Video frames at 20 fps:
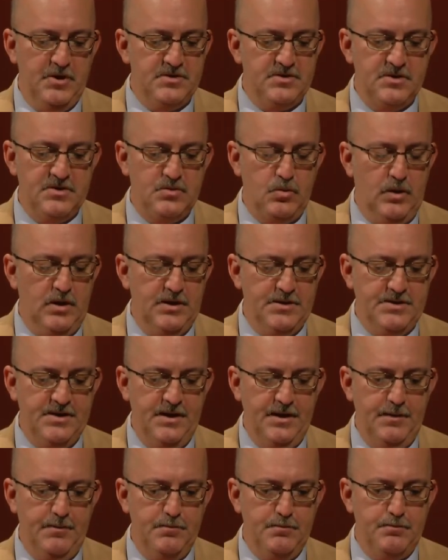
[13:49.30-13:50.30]
the SWAT
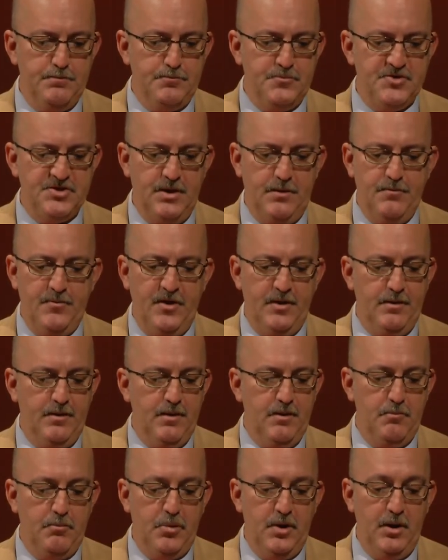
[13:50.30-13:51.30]
team something
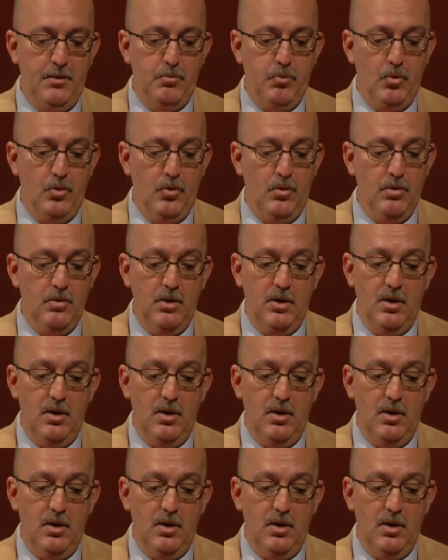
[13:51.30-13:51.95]
that people